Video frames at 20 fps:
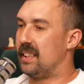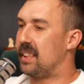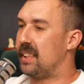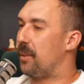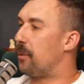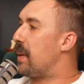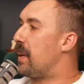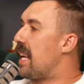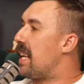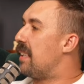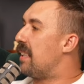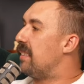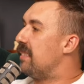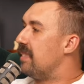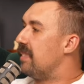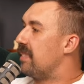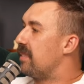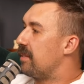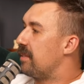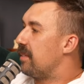
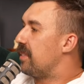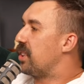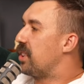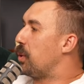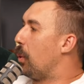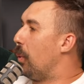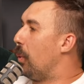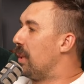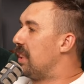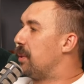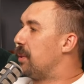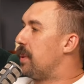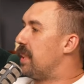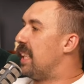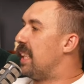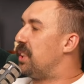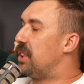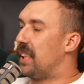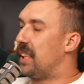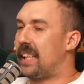Korean sauce with
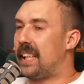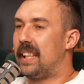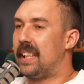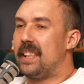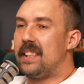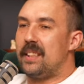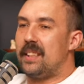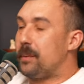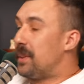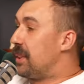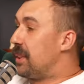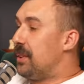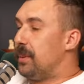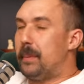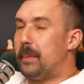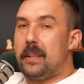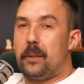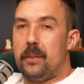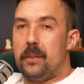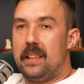their chicken. It was a
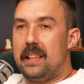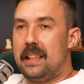good meal.